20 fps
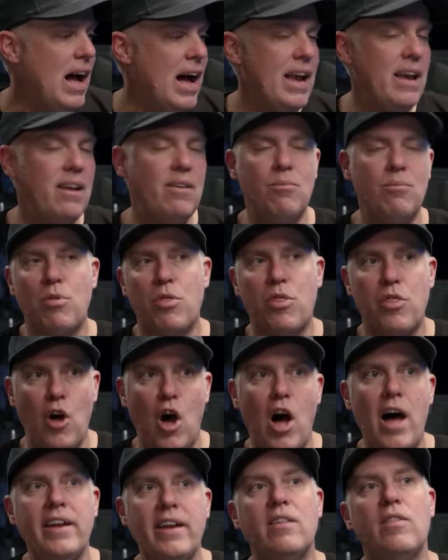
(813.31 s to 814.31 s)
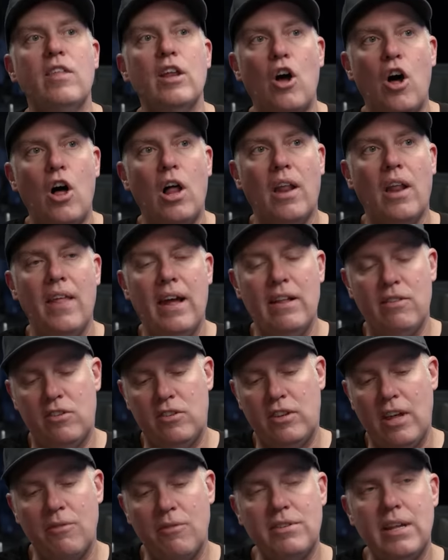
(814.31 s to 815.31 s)
I thought that all of that
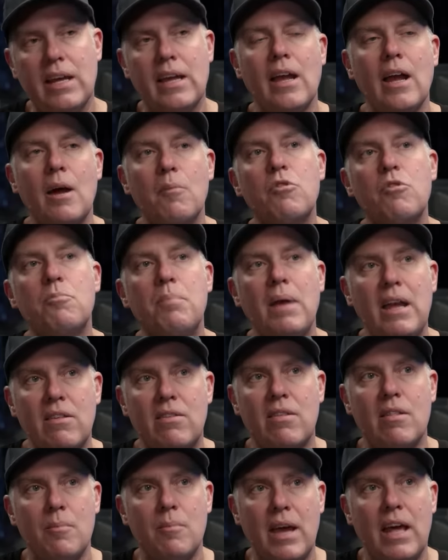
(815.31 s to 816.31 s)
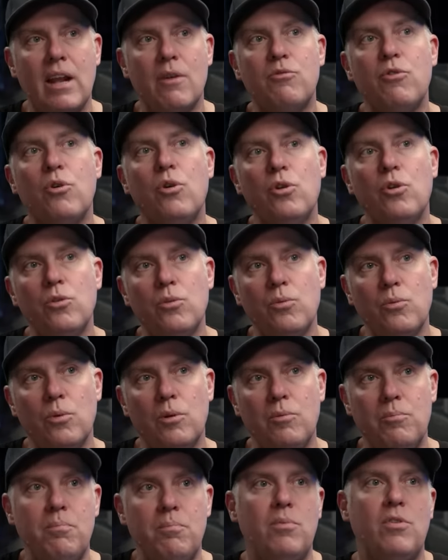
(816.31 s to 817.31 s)
stuff taking up space in the manifold
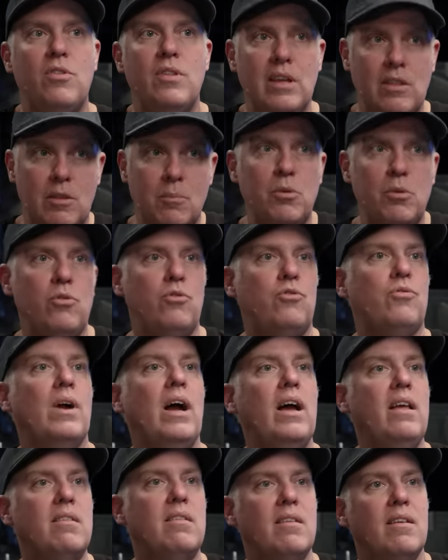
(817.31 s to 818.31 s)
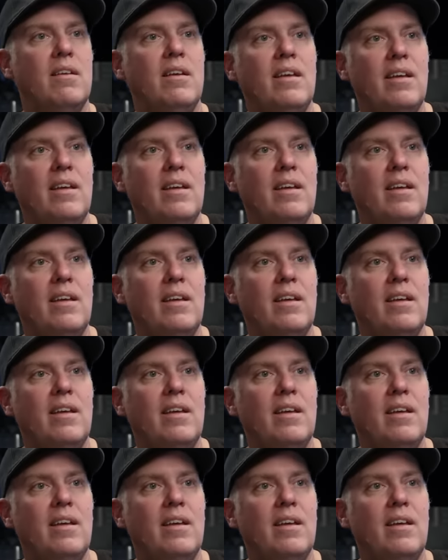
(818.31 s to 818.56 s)
would see the boost rise.